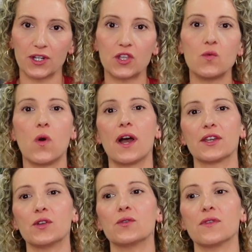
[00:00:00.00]
You want
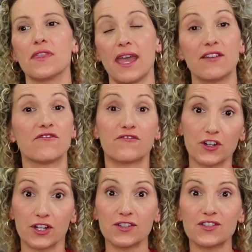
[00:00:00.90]
to then
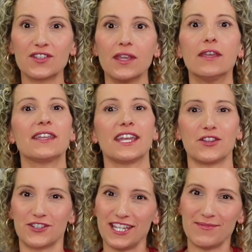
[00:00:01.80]
first get
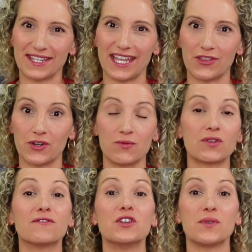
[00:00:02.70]
your team together and
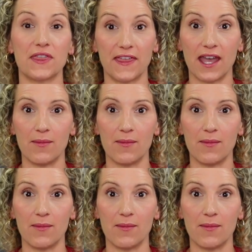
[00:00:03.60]
review with them.